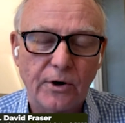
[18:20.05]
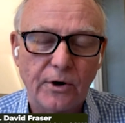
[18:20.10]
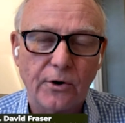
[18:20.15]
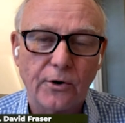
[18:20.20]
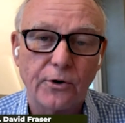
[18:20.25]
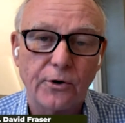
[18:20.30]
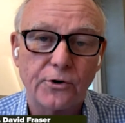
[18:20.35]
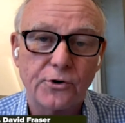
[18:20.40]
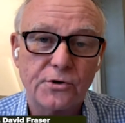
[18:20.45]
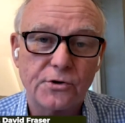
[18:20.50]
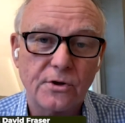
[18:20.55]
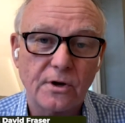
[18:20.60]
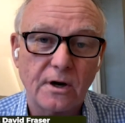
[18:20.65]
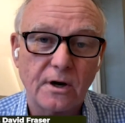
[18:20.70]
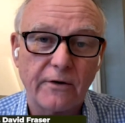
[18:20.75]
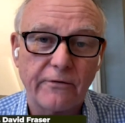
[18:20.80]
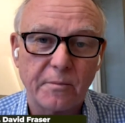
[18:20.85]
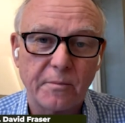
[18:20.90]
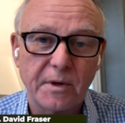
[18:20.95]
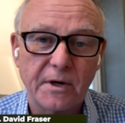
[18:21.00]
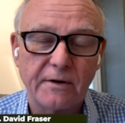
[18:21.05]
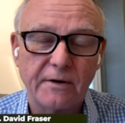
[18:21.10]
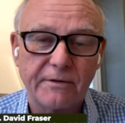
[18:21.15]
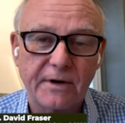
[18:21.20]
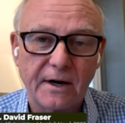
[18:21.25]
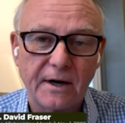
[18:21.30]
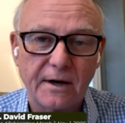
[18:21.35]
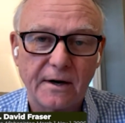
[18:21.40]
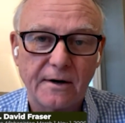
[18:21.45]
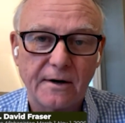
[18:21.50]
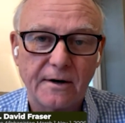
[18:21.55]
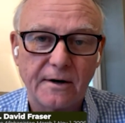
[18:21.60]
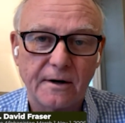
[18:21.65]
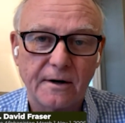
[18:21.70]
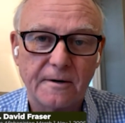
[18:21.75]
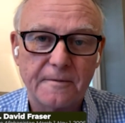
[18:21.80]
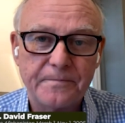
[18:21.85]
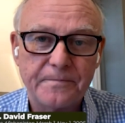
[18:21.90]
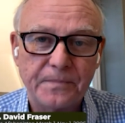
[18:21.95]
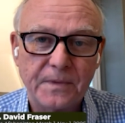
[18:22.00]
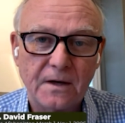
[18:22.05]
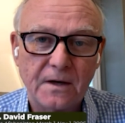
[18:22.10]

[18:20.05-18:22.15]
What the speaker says: We urge the government of Canada